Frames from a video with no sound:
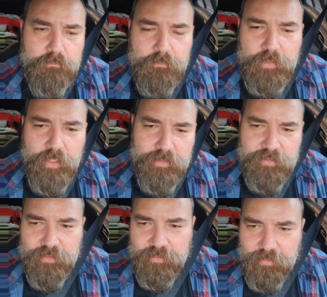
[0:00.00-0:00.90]
Yes,
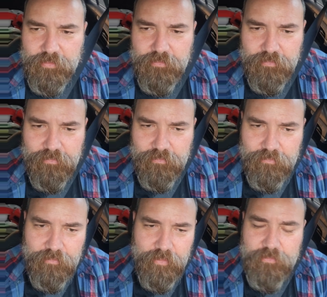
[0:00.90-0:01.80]
Cindy.
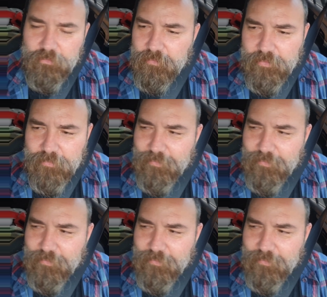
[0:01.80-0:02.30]
I totally.